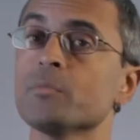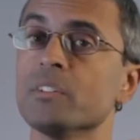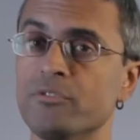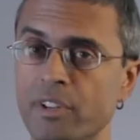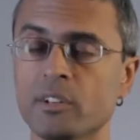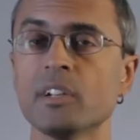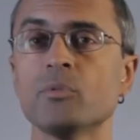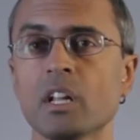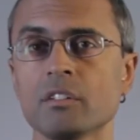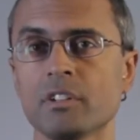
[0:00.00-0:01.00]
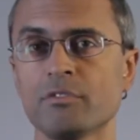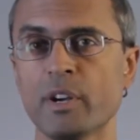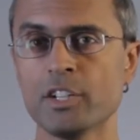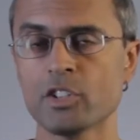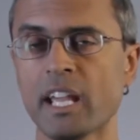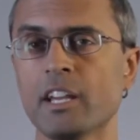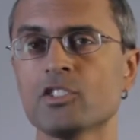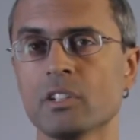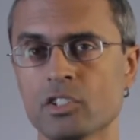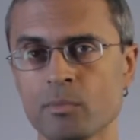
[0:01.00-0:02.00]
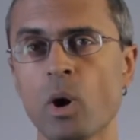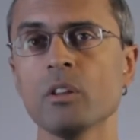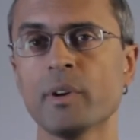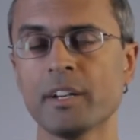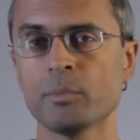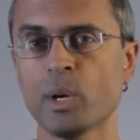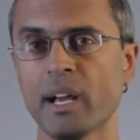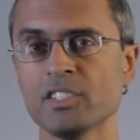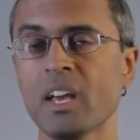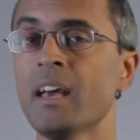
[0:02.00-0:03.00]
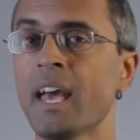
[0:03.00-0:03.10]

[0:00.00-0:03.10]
but very relevant for education and smaller enterprise.